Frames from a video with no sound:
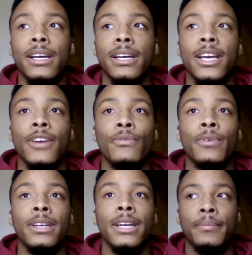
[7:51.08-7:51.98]
can
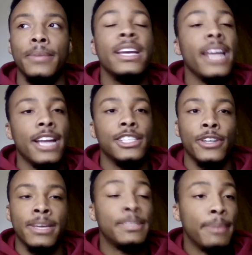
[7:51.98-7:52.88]
really enhance
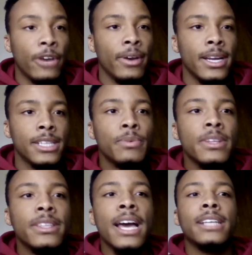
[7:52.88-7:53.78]
your experience
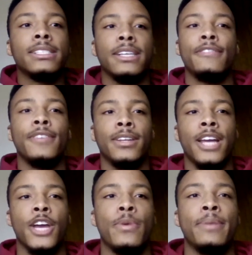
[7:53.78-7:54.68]
with that, because I feel
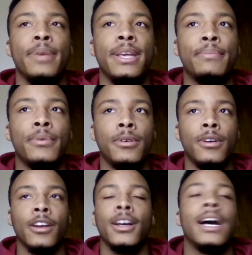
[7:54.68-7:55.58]
like when people
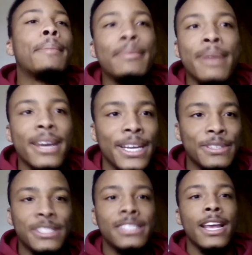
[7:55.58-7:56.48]
are complimenting you,
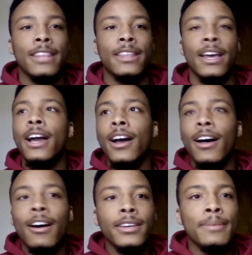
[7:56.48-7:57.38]
saying that,
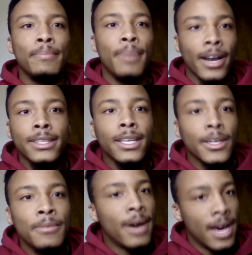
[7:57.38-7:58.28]
oh, ni baga
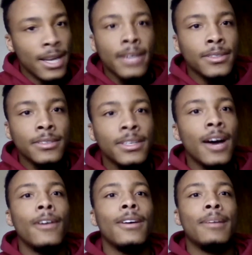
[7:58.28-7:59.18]
Telugu
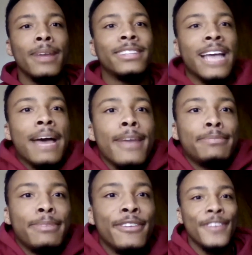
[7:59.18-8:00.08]
matlaadutunnavu, I'm like, that
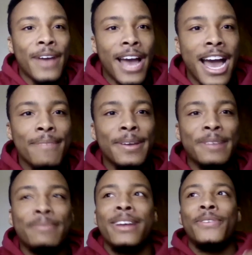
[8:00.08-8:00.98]
makes me happy.
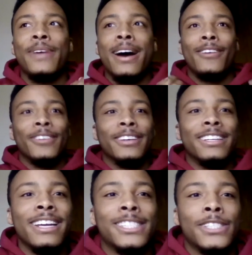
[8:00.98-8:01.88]
I'm like, wow,
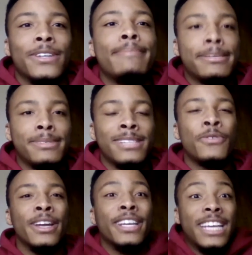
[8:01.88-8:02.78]
really? So it makes me like
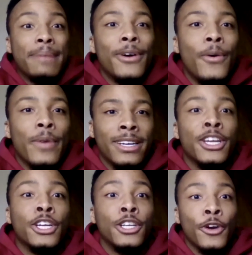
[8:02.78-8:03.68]
want to keep going and
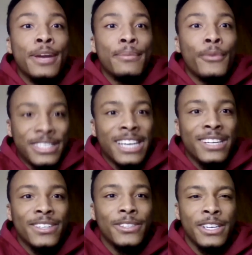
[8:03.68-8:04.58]
like learning more
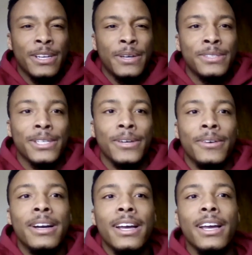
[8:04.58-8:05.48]
Telugu,
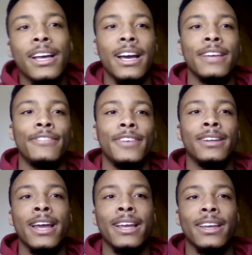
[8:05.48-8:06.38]
So I feel
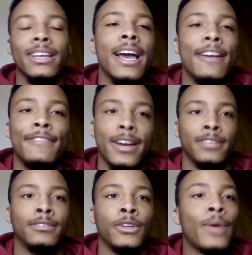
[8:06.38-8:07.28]
like, yeah,
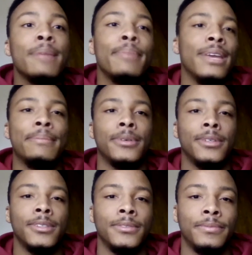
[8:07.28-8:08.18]
finding the right
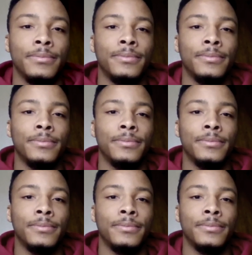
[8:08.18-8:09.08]
people.
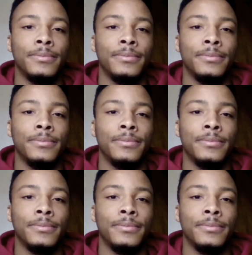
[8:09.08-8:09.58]
I love